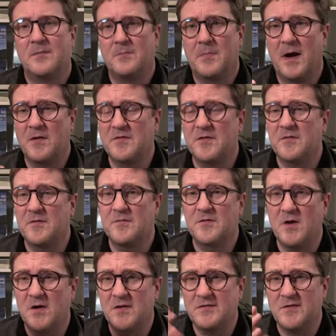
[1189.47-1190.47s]
Microsoft
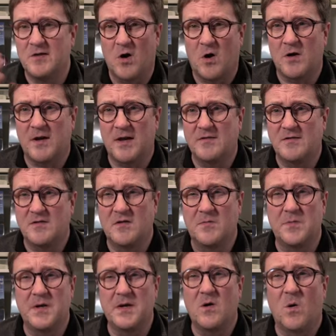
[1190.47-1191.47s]
does log
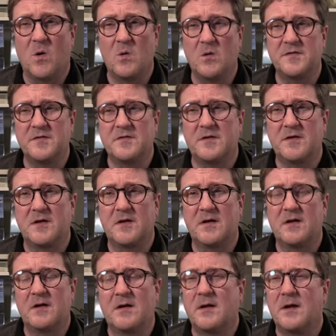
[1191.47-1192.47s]
HTTP calls,
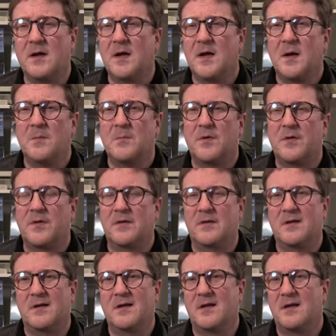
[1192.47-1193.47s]
but
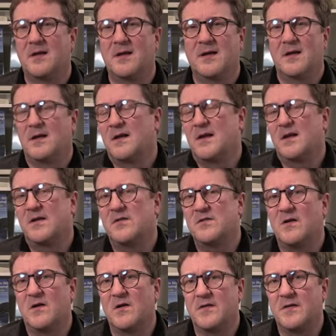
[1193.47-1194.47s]
they
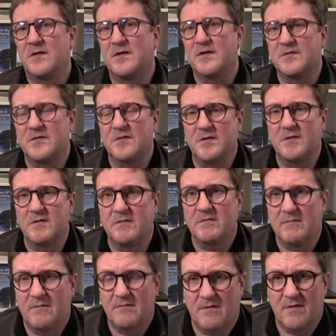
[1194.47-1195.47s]
just log that there's an
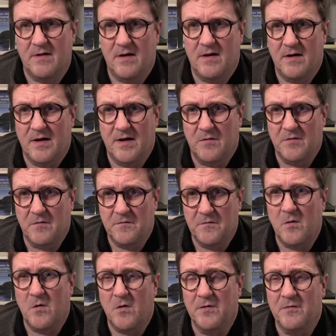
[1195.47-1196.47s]
Aero
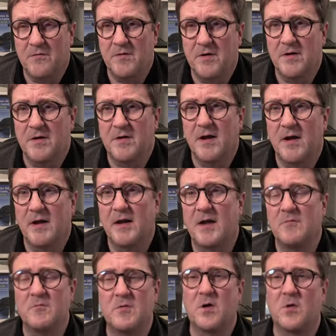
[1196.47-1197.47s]
400,
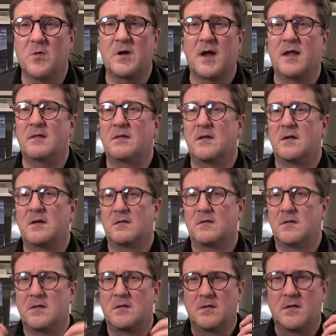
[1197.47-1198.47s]
and we don't get
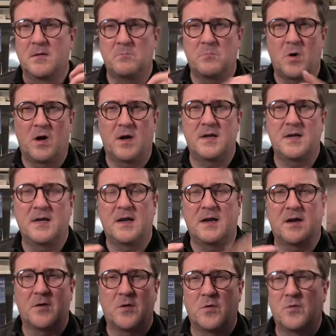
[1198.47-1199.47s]
the body, and
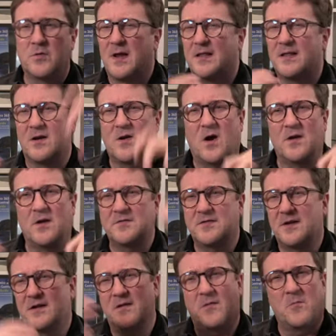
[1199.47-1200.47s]
I don't get the
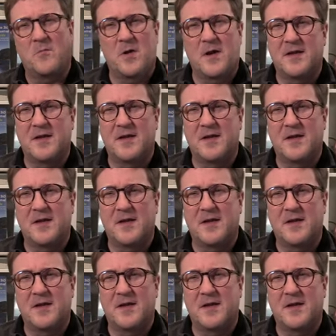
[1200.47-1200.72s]
concept on what